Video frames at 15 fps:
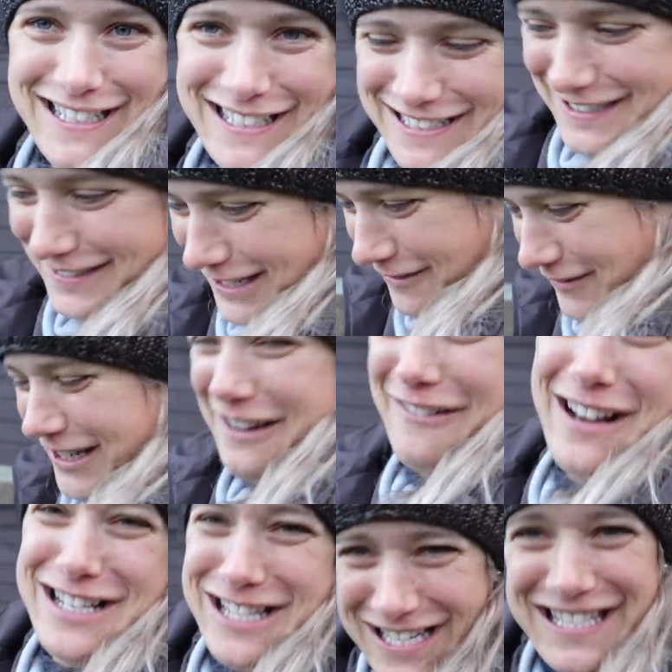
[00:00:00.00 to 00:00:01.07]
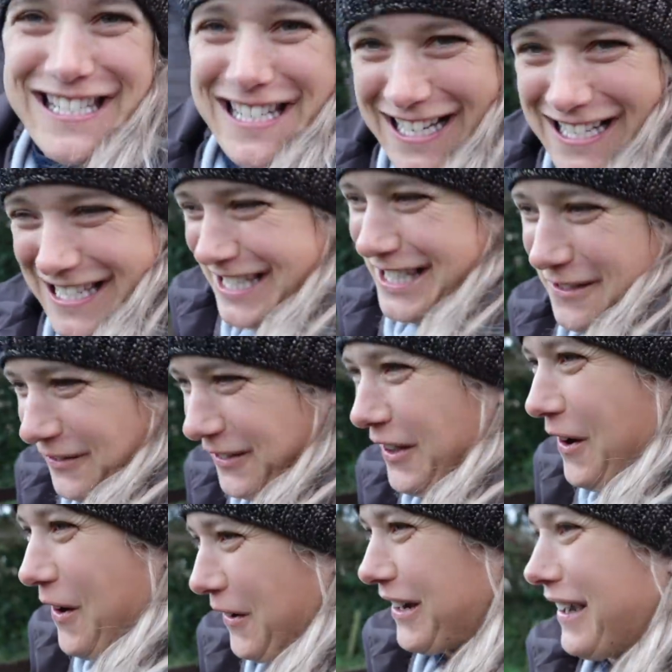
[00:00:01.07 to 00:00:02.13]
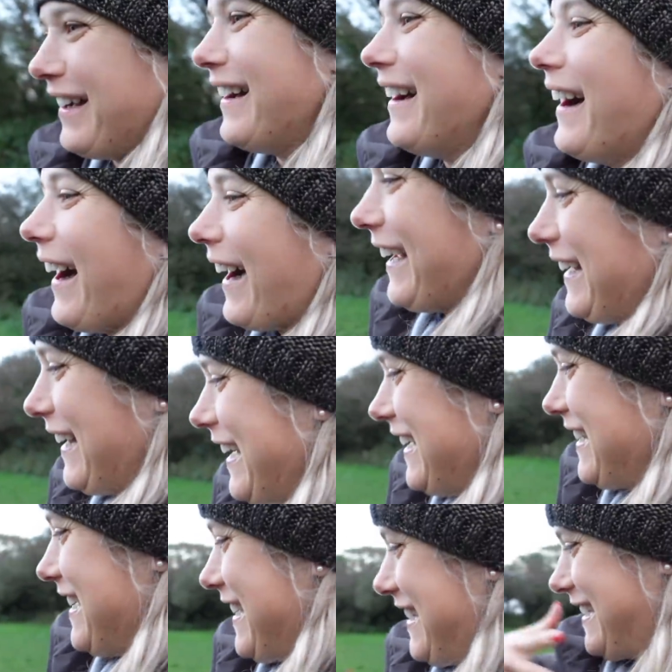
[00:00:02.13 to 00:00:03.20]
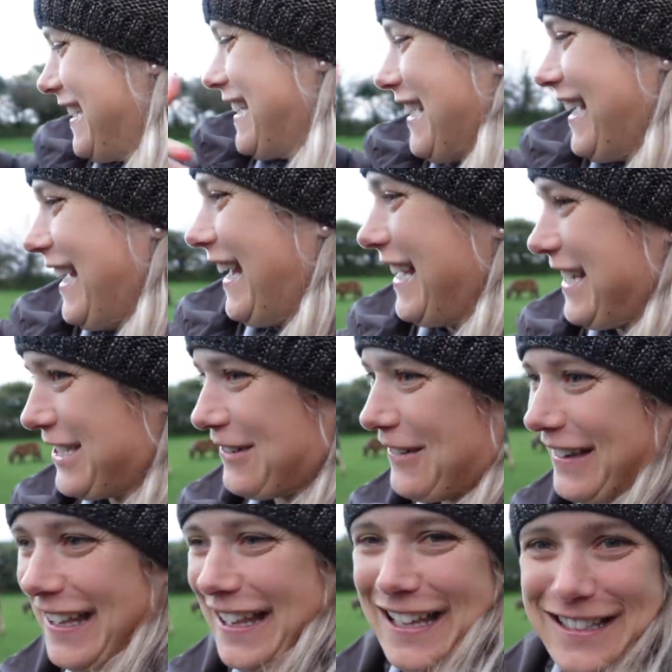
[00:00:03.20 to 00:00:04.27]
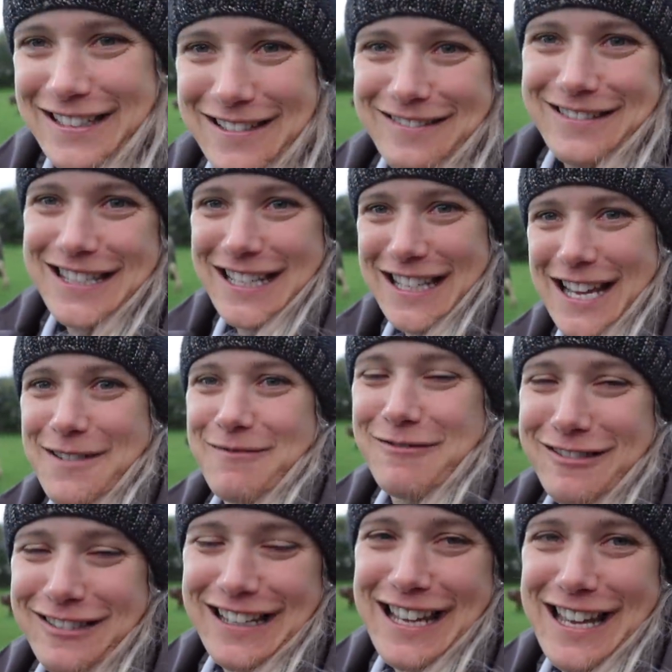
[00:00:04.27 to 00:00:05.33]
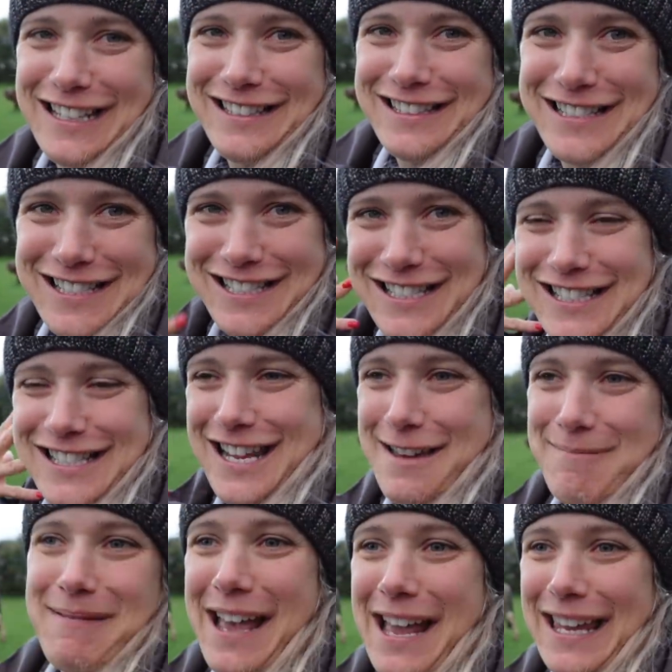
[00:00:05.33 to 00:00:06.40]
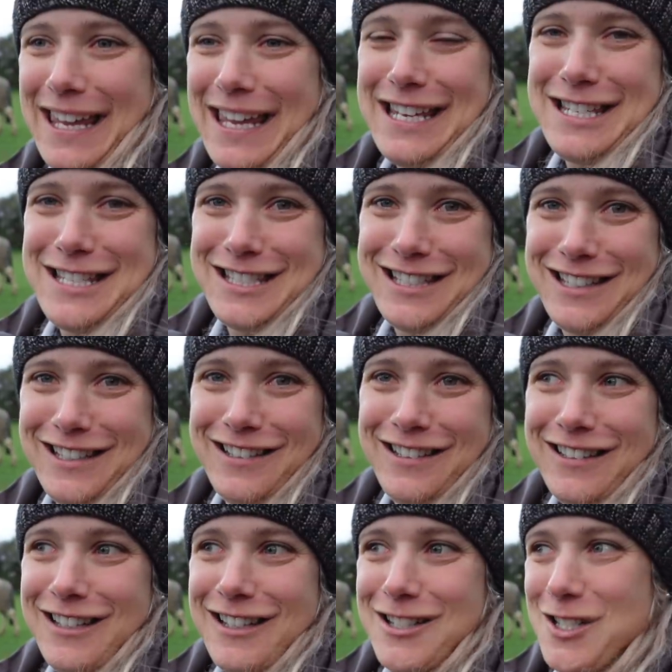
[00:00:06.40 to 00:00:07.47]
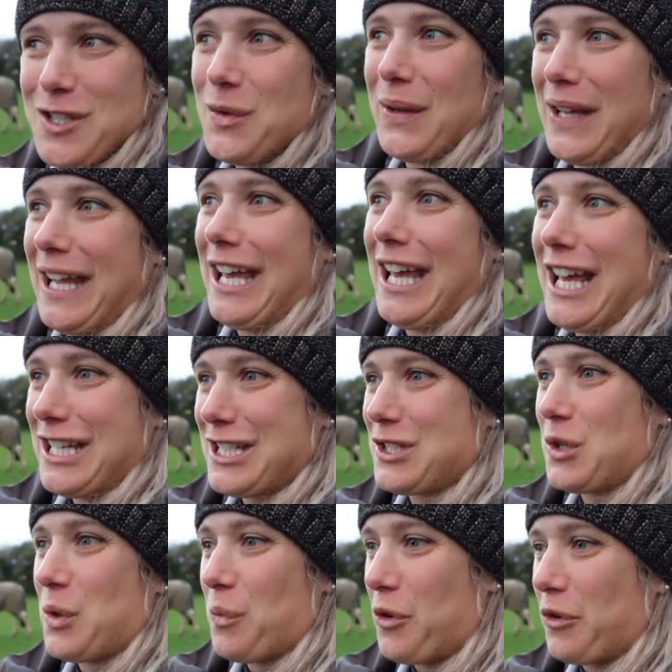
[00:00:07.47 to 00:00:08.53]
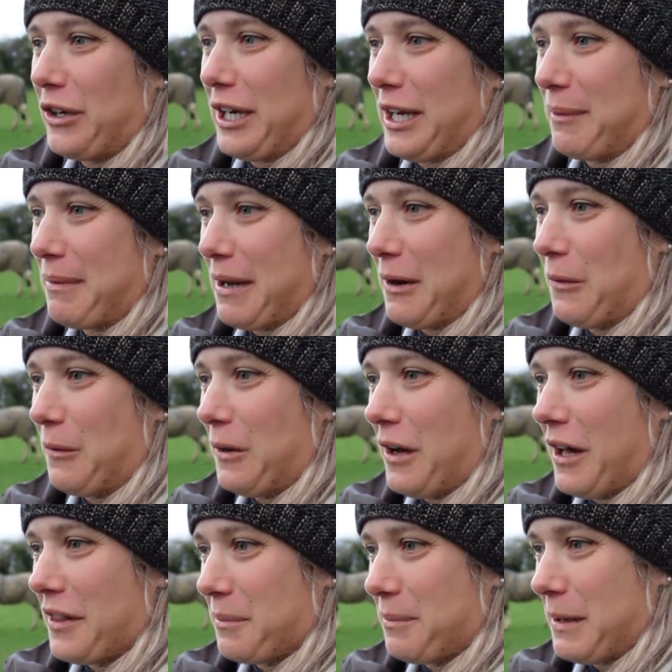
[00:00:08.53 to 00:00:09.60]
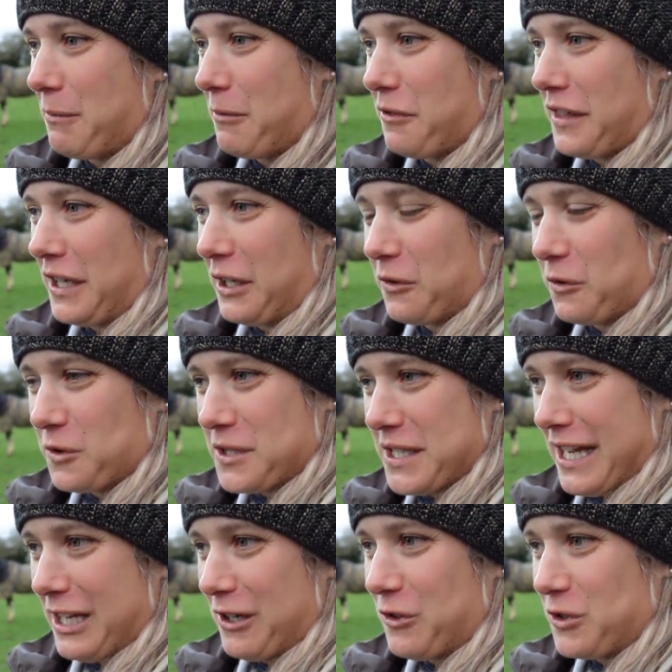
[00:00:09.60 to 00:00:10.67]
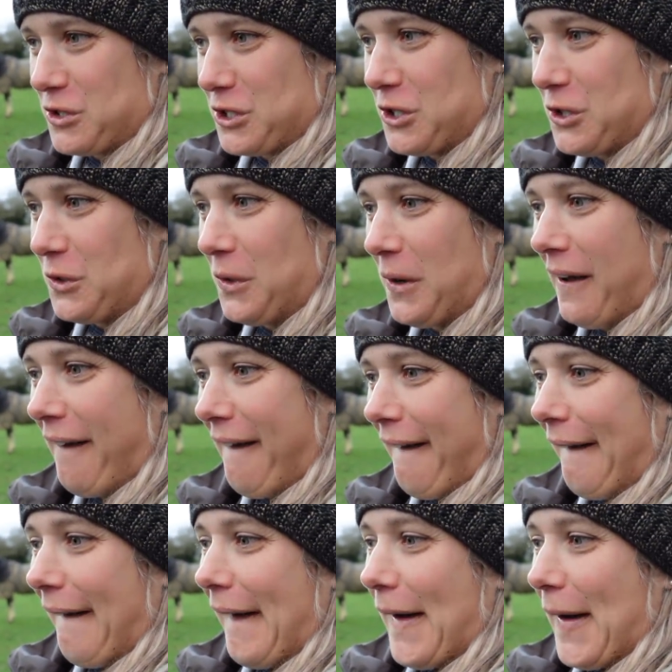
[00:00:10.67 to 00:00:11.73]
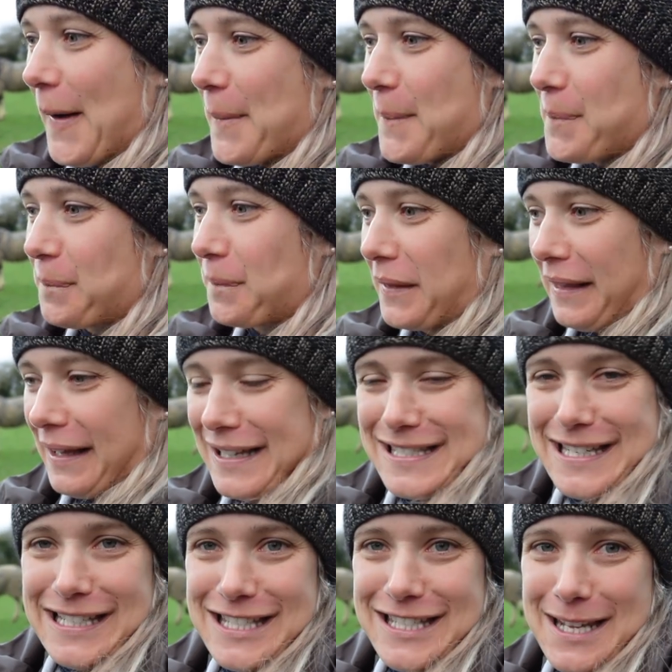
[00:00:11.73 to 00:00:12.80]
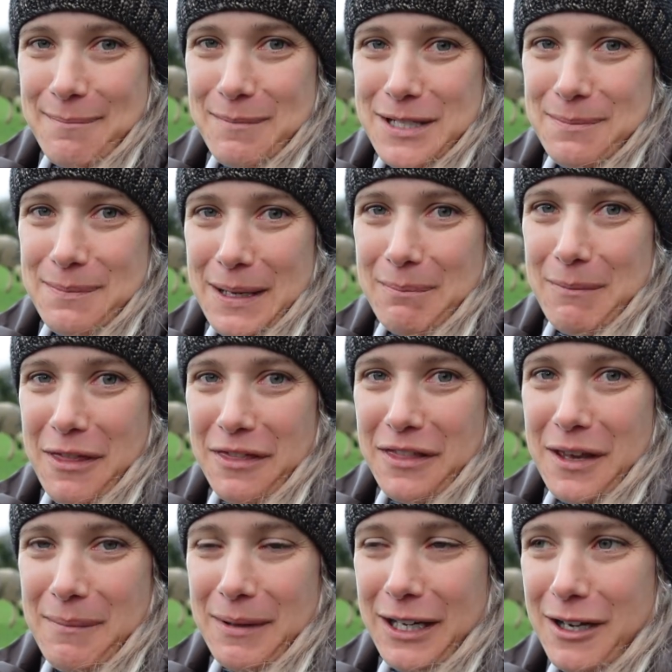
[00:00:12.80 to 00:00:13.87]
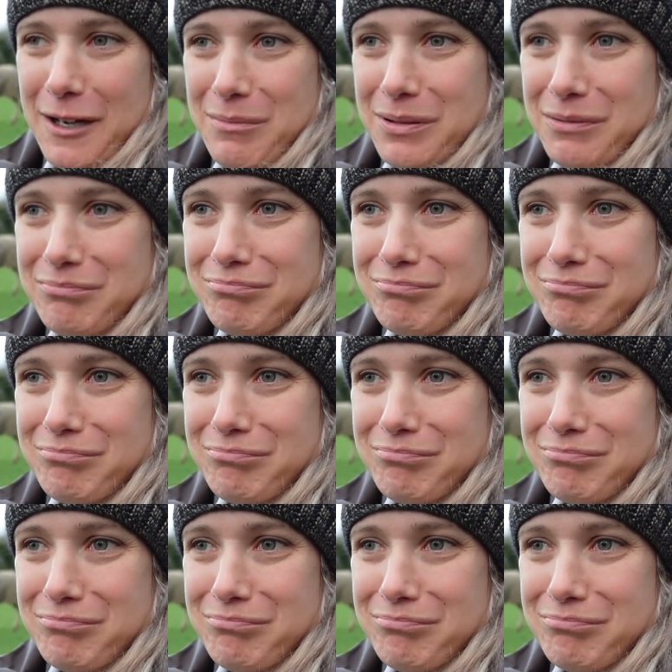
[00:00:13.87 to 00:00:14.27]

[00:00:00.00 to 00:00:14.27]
I don't even know. I just needed to vlog. I needed to enjoy it and talk to the camera again and just get back into doing it and stop worrying about what other people think or say or do. Like I said, December's a big month coming up.